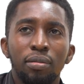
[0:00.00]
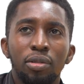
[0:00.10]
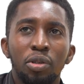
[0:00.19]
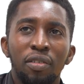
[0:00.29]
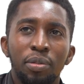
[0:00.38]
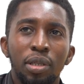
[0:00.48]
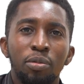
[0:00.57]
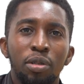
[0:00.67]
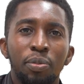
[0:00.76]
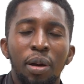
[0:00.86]
So I've been
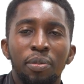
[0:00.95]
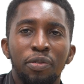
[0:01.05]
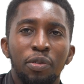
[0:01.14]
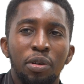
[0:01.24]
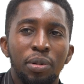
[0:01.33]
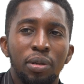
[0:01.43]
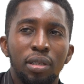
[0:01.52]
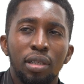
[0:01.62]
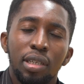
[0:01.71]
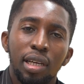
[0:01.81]
with Pampi for about
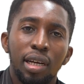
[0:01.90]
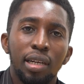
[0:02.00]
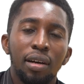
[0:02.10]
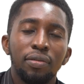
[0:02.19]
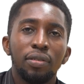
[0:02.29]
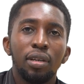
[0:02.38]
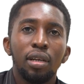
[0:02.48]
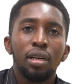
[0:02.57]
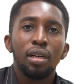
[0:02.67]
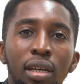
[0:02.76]
a year and a half.
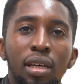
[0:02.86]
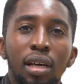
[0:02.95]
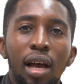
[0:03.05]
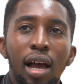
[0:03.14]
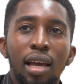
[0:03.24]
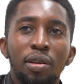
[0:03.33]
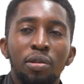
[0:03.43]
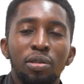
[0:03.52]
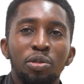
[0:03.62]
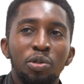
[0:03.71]
I
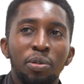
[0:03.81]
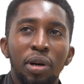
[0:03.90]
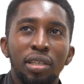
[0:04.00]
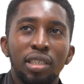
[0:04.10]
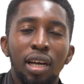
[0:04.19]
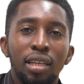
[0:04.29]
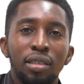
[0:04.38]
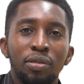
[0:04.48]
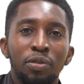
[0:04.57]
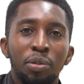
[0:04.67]
got to know about the
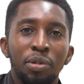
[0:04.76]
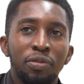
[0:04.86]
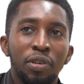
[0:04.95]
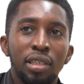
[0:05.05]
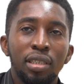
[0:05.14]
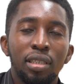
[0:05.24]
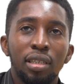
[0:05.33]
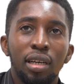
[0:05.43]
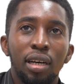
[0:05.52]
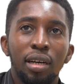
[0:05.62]
challenge from a friend.
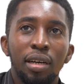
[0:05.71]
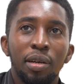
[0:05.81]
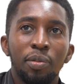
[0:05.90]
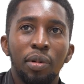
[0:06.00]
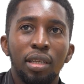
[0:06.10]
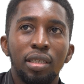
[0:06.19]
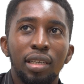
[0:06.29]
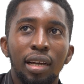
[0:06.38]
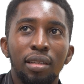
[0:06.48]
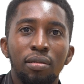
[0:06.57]
At
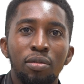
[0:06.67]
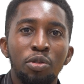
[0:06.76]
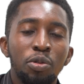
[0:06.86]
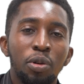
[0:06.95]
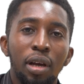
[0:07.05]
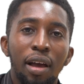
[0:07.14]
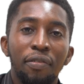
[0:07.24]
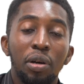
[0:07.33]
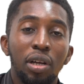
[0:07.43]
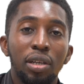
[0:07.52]
least I knew. I
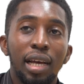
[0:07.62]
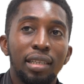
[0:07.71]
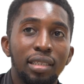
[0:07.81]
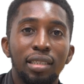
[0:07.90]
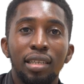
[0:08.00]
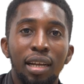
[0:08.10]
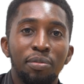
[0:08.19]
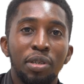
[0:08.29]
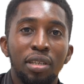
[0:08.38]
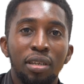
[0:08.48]
found out that there
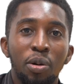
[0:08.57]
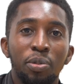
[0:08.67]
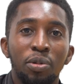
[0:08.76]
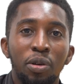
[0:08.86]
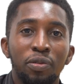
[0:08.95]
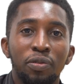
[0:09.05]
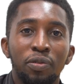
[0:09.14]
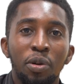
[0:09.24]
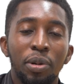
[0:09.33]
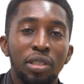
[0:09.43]
had been a couple of
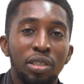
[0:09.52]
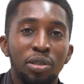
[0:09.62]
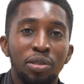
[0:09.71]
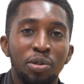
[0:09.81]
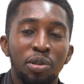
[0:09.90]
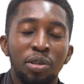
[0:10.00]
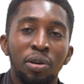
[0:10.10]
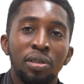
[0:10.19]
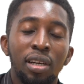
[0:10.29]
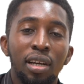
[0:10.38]
competitions going
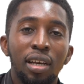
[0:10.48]
on.